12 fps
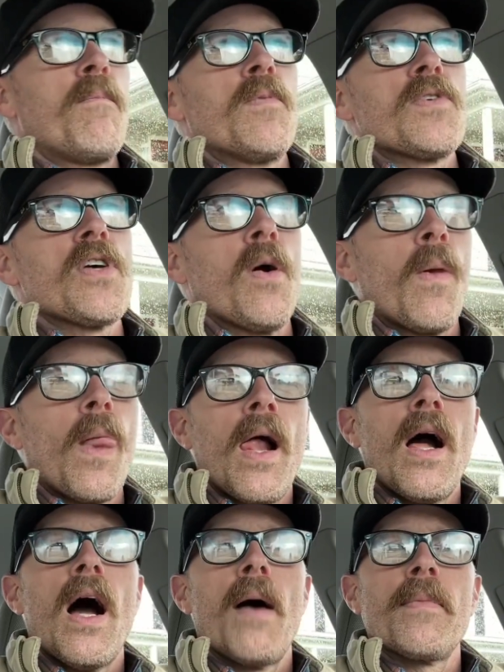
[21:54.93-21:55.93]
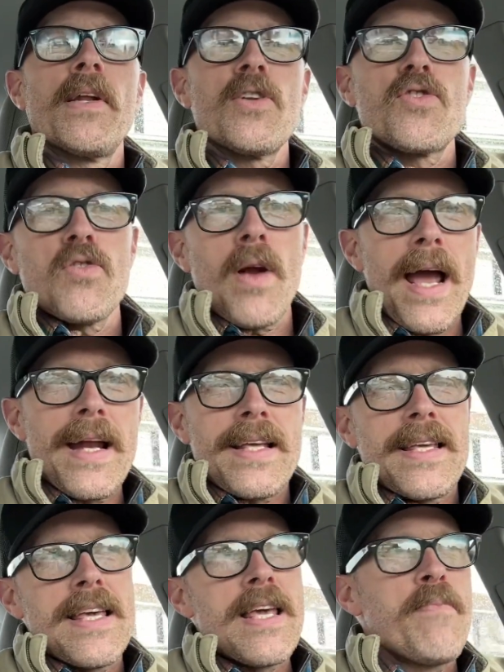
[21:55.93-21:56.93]
So I'm gonna try to
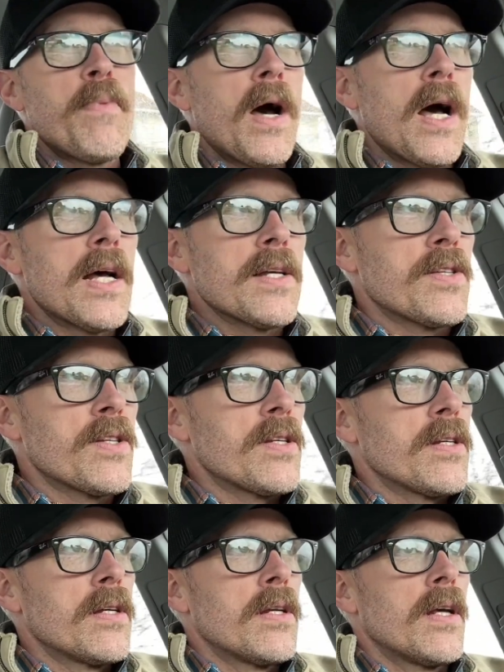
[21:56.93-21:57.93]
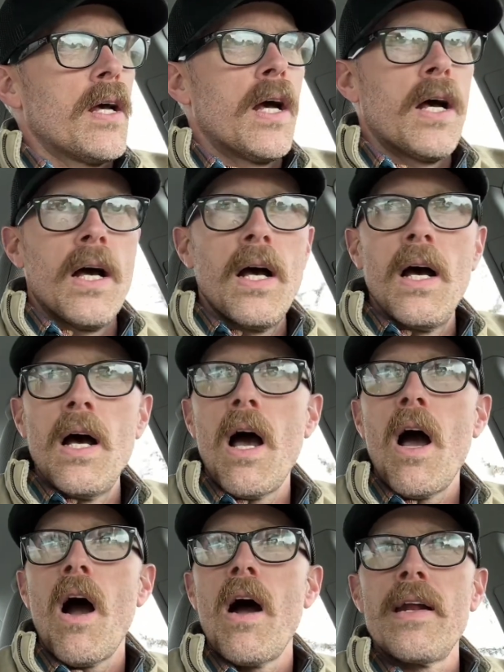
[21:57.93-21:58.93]
keep us
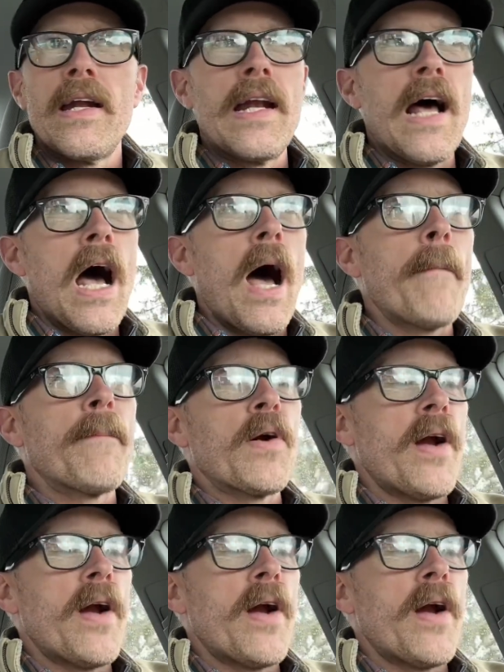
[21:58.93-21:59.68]
on an upper